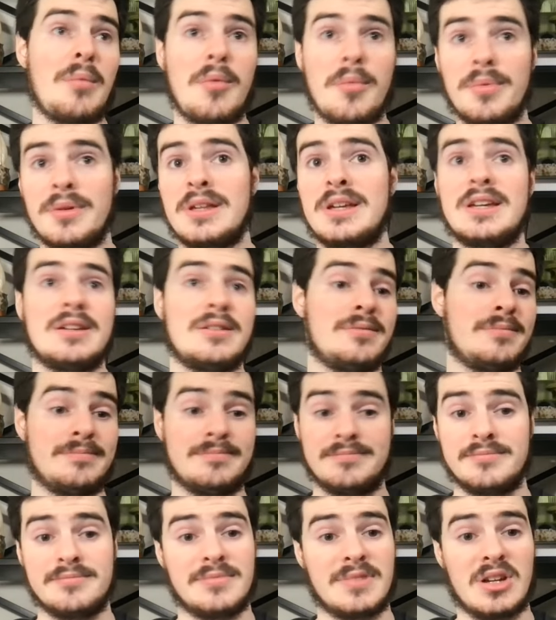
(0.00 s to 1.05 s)

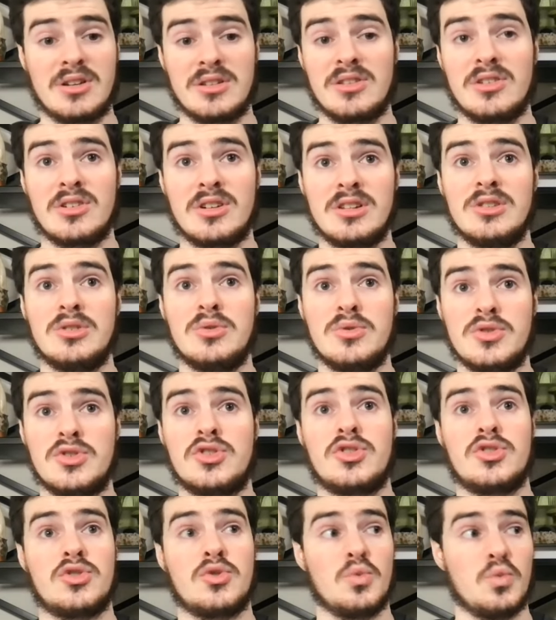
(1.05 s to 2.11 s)
to lose
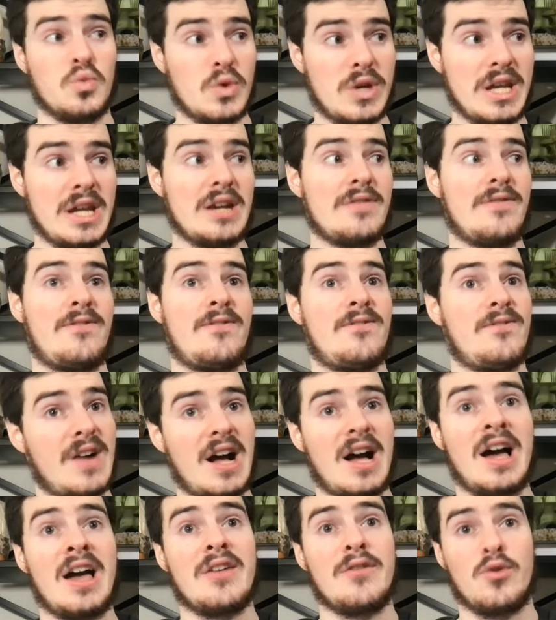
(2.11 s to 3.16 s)
three to
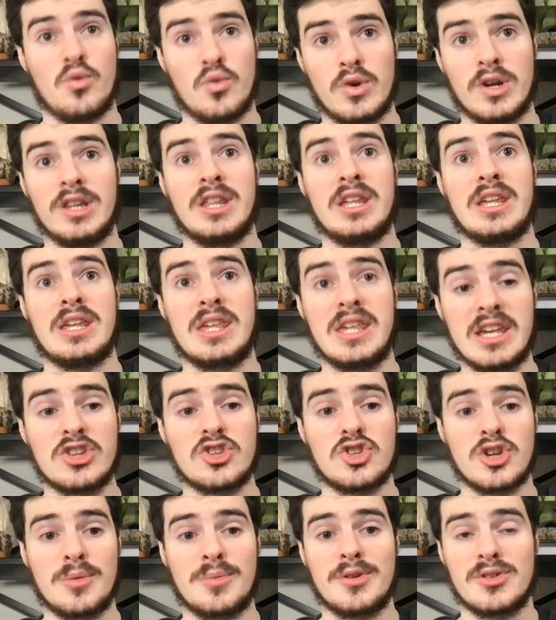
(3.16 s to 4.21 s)
five really key
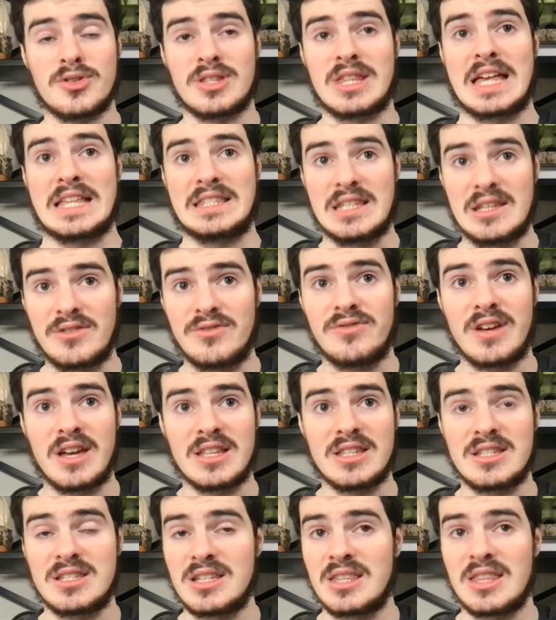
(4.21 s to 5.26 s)
contributors to that
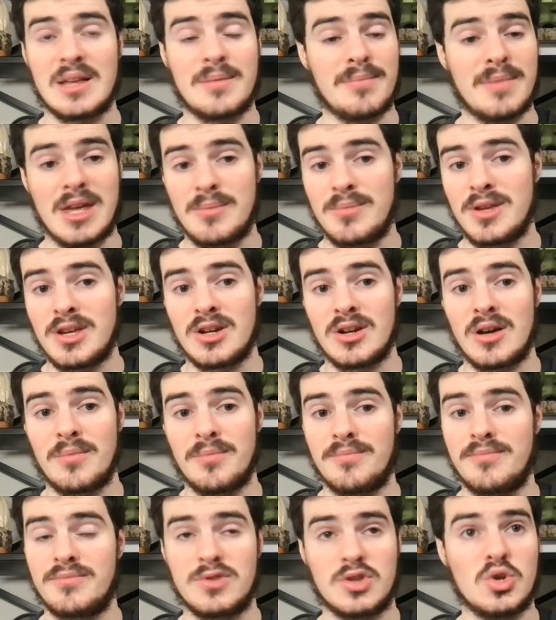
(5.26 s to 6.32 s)
defense, and then maybe a
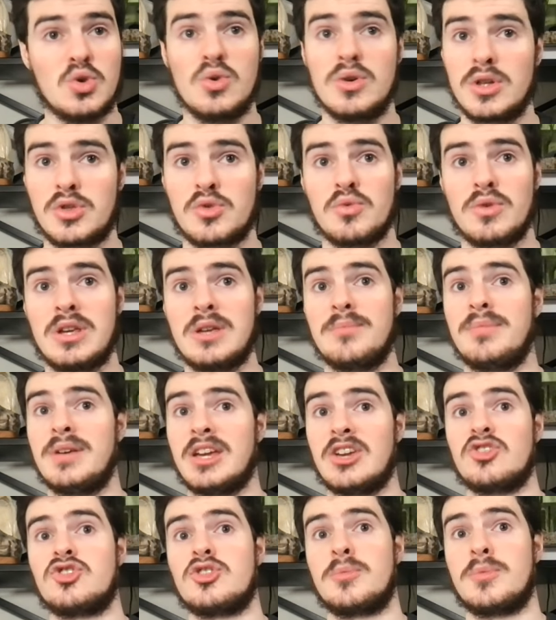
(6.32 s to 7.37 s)
two to three big
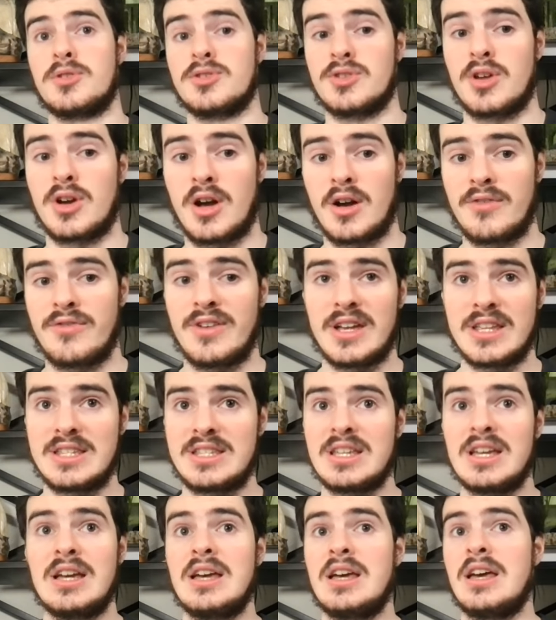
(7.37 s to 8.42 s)
contributors on offense.